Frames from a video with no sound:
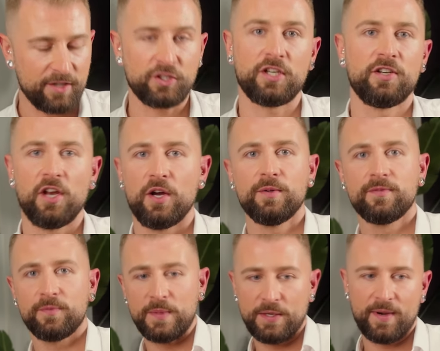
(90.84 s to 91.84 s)
Actually, no,
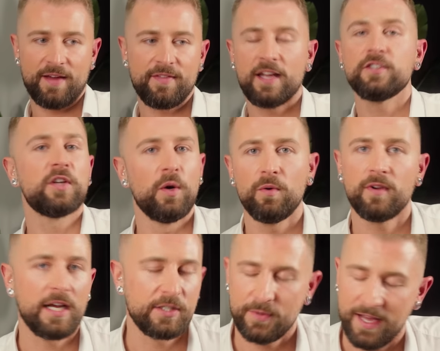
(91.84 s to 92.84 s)
we don't have that. Don't,
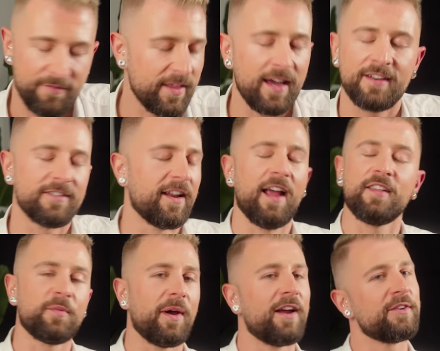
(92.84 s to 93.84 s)
I don't have that. I
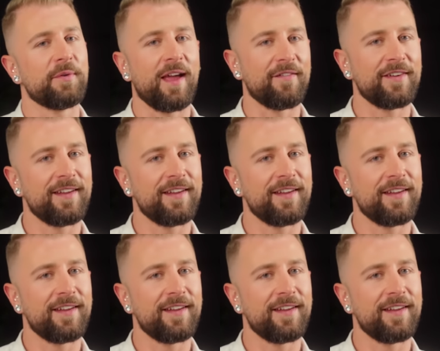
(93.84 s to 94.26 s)
swear I don't have